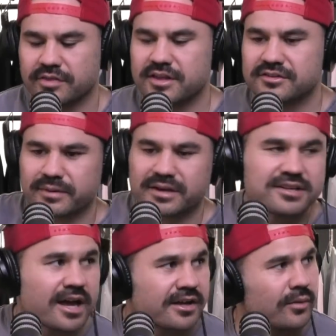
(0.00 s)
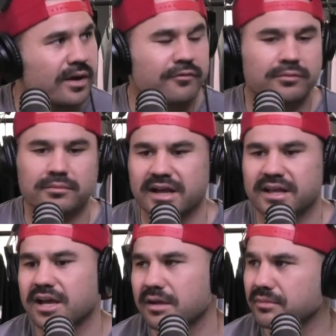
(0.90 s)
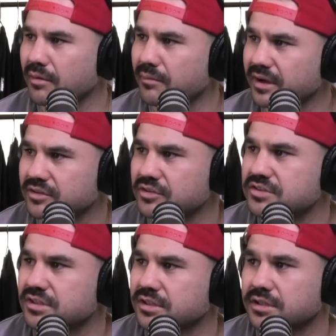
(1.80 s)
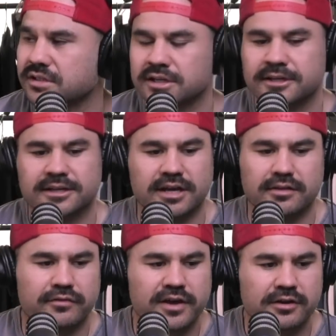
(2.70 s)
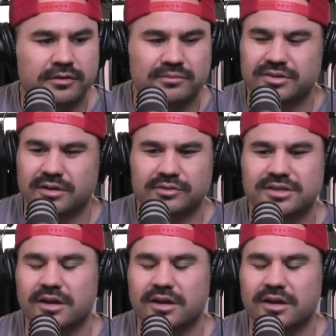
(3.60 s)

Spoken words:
Things have been taken away from him, that game going back to New Zealand, and they've handled themselves